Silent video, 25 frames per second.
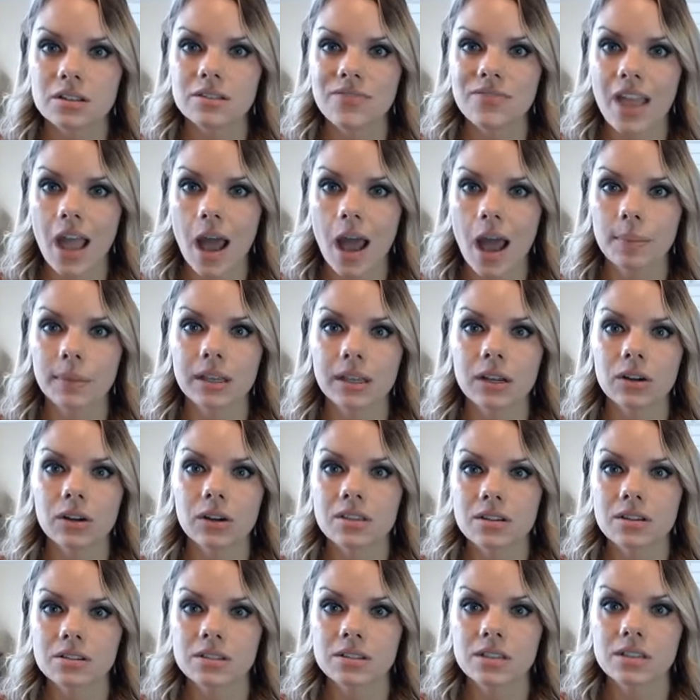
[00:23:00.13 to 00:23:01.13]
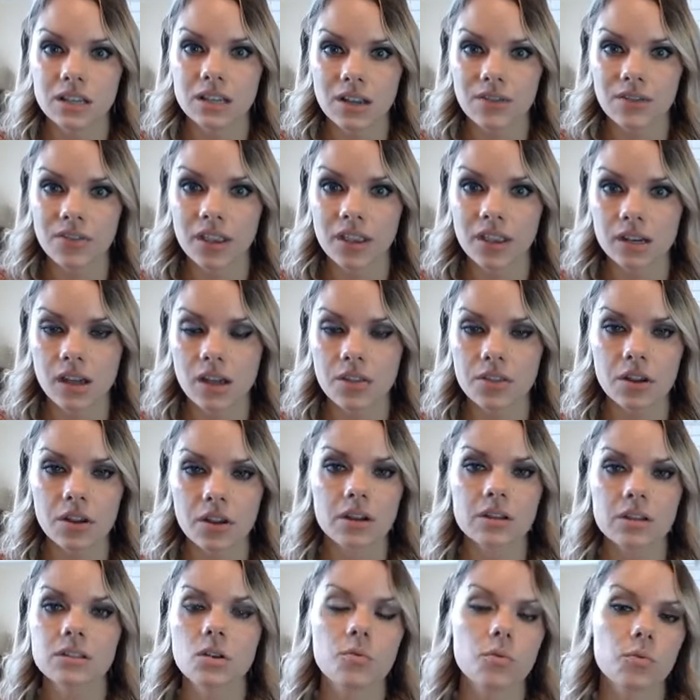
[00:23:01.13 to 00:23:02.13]
family or to their significant
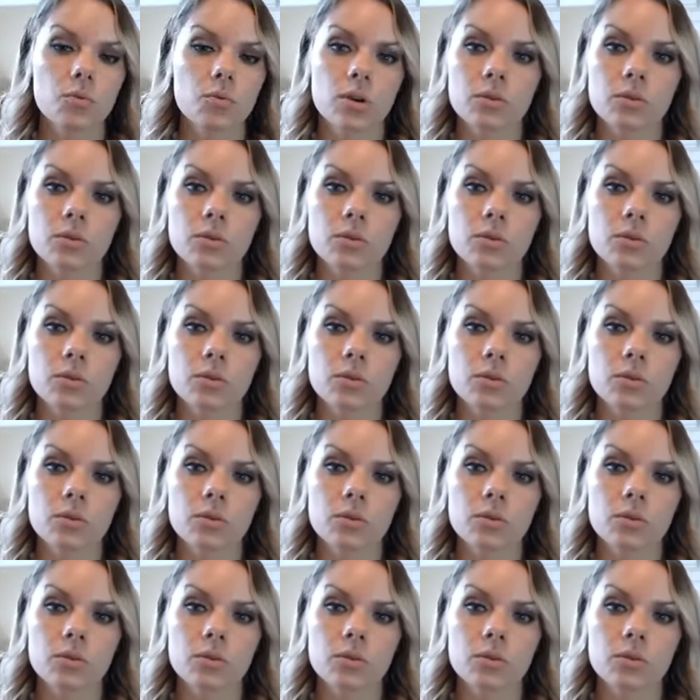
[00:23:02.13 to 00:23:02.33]
other. So if we're